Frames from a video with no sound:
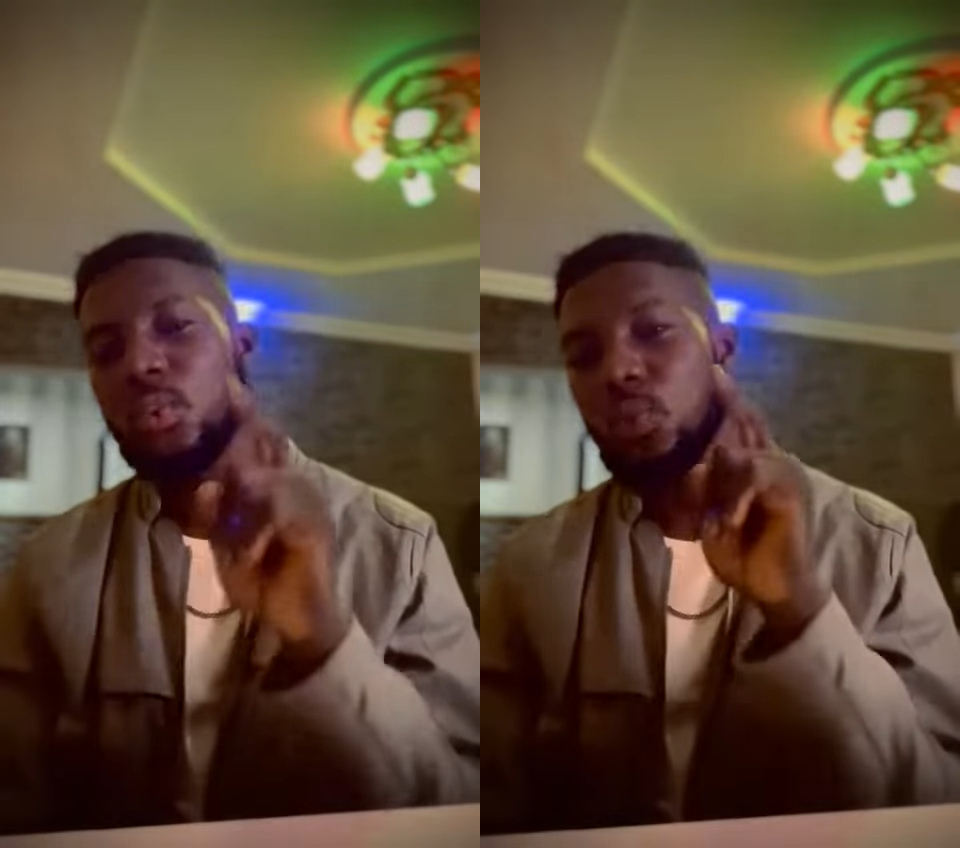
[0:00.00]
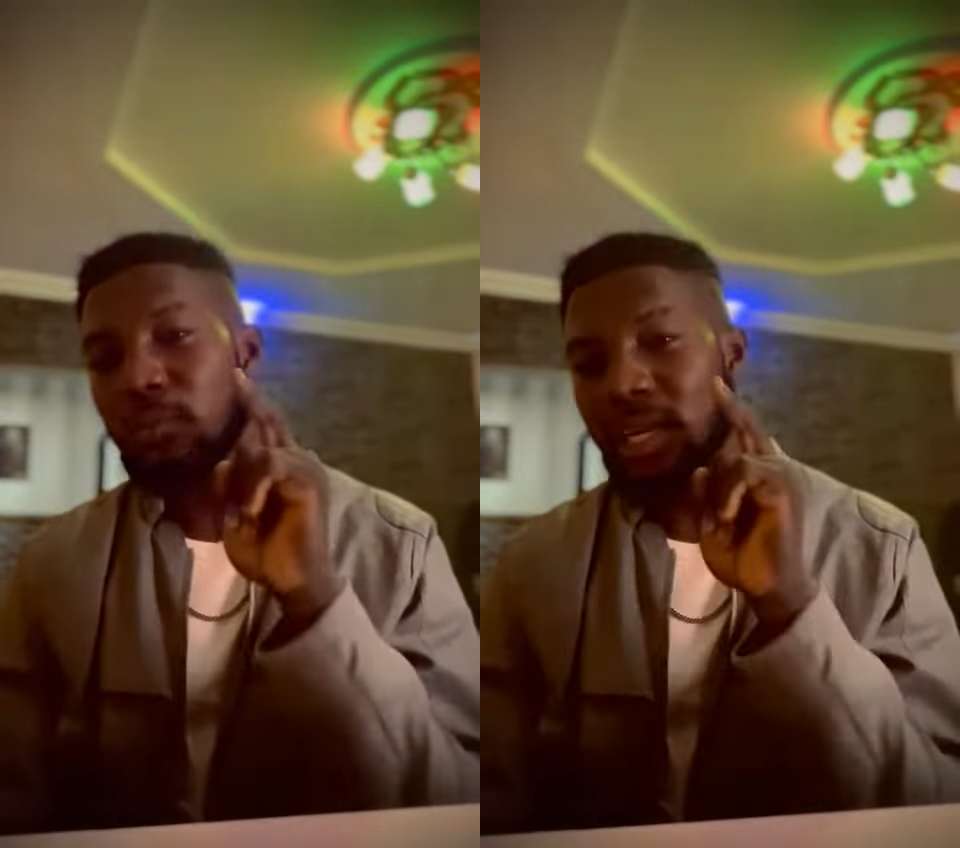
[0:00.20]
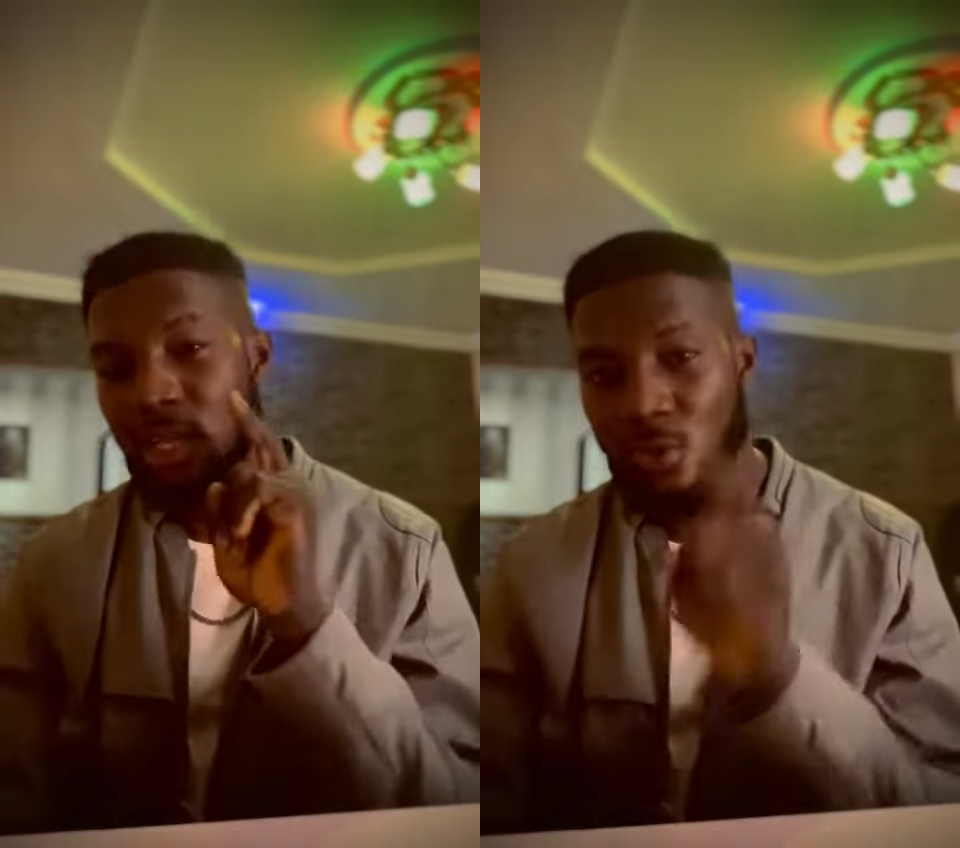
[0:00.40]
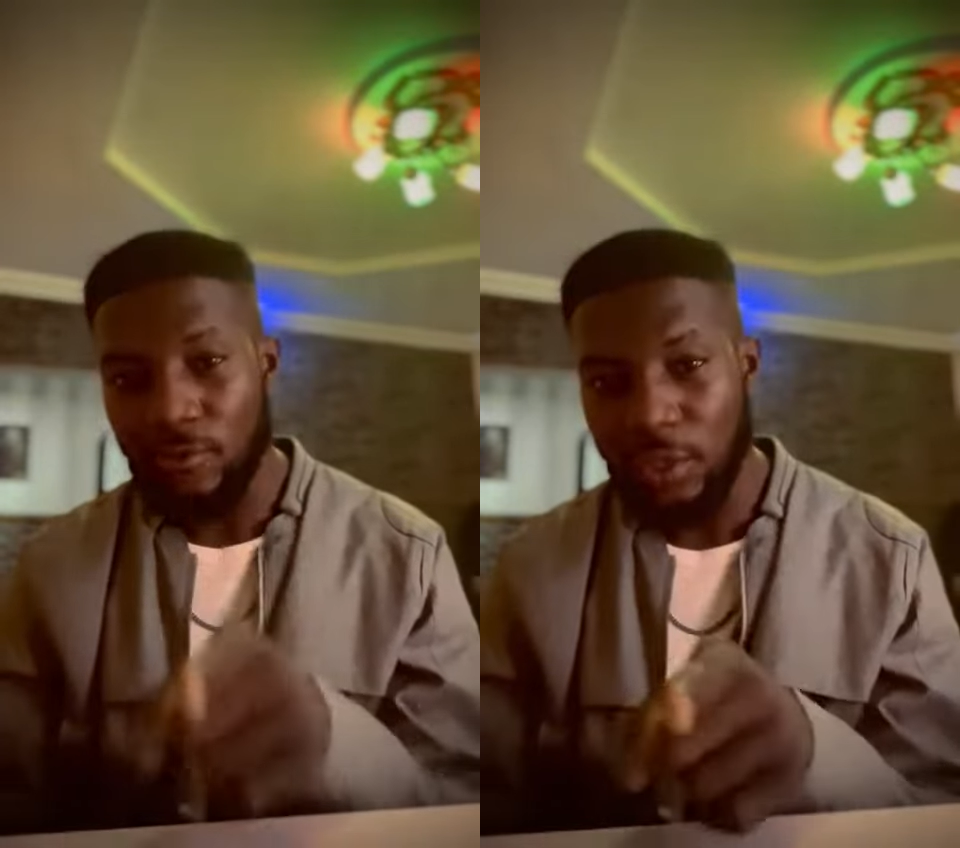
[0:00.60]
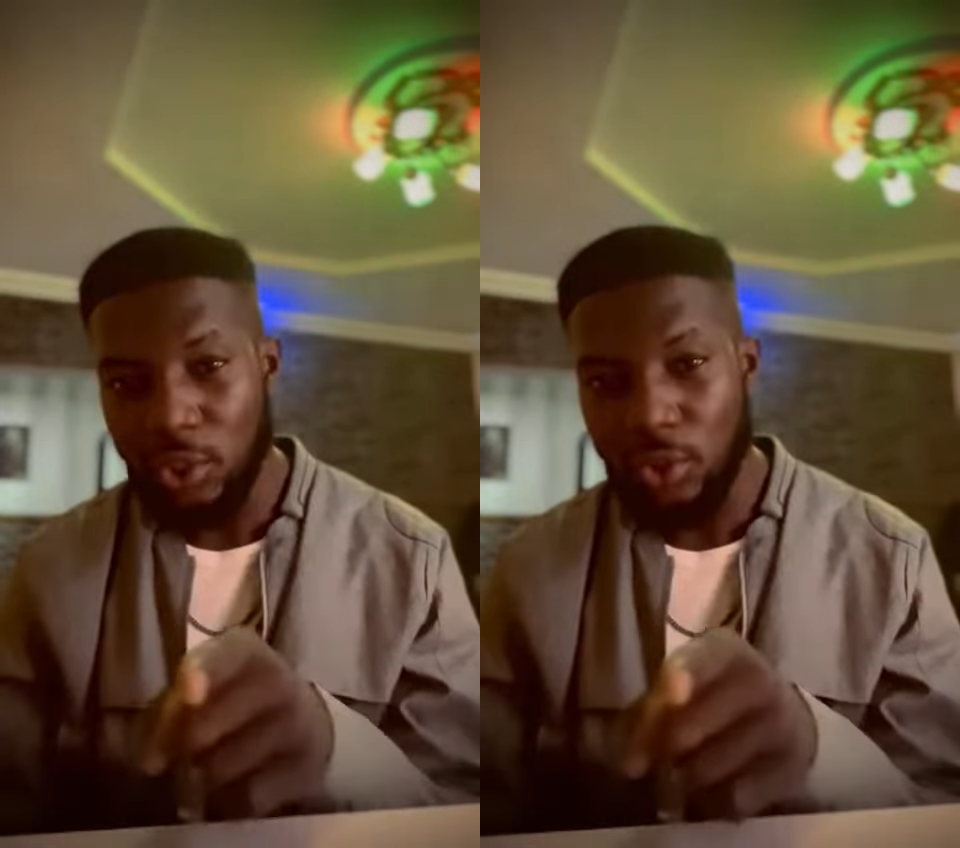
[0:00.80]
with my
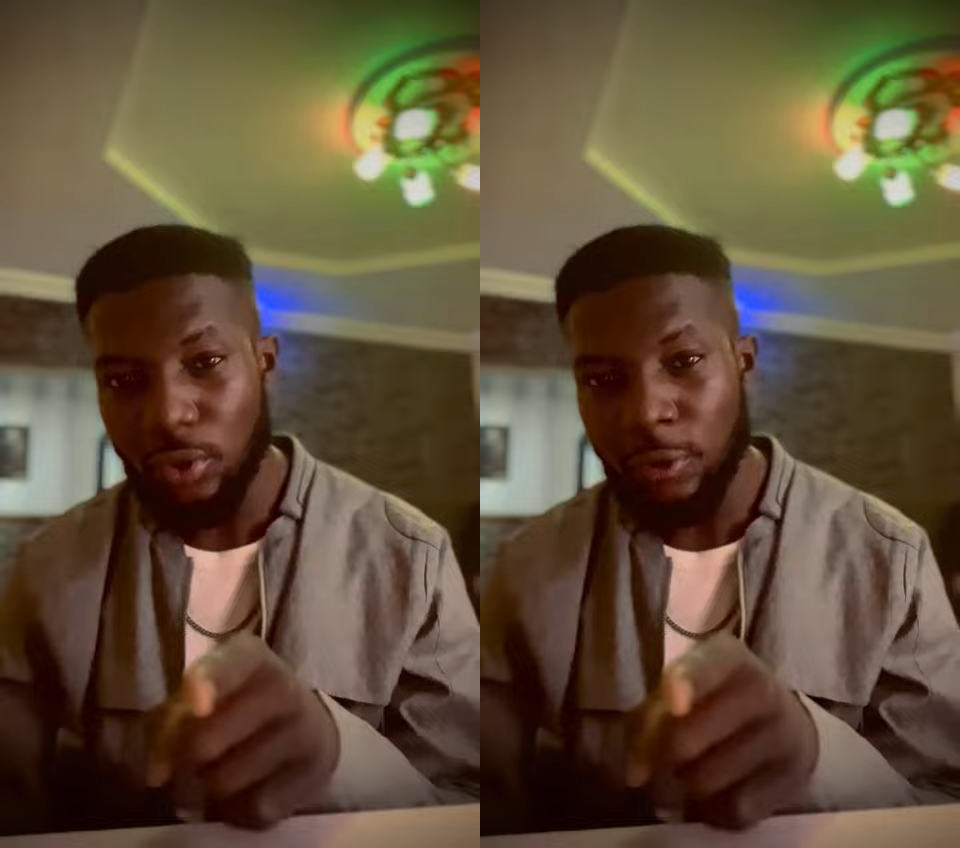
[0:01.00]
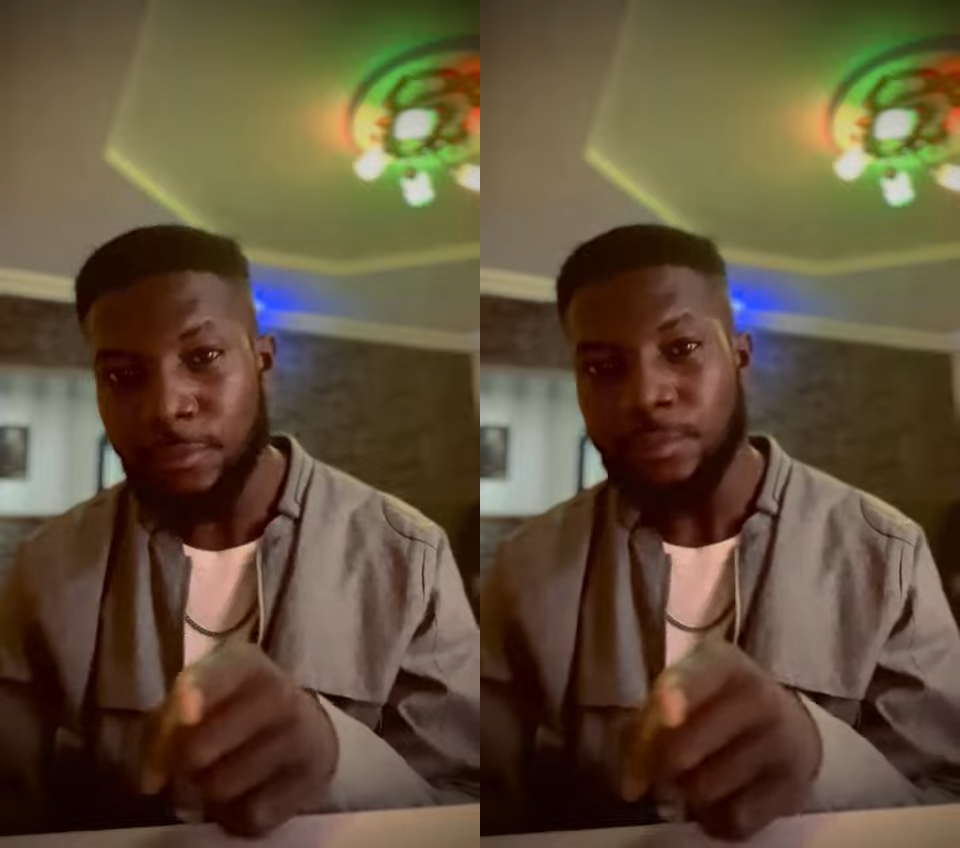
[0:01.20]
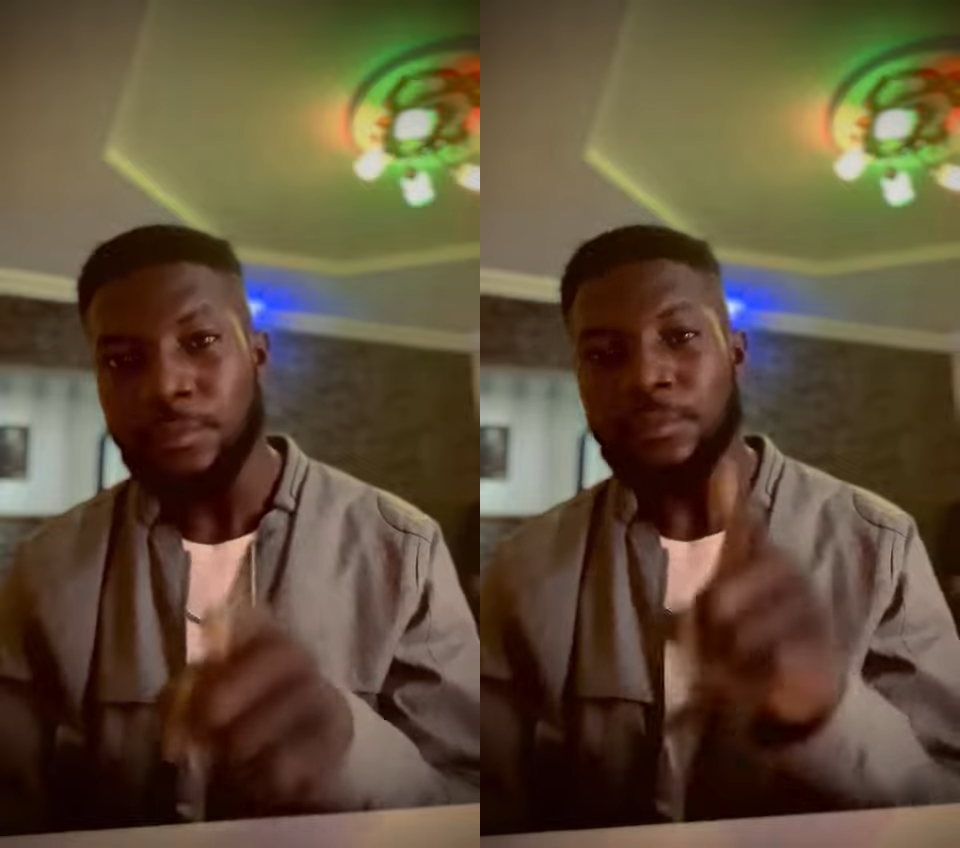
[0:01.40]
innovation,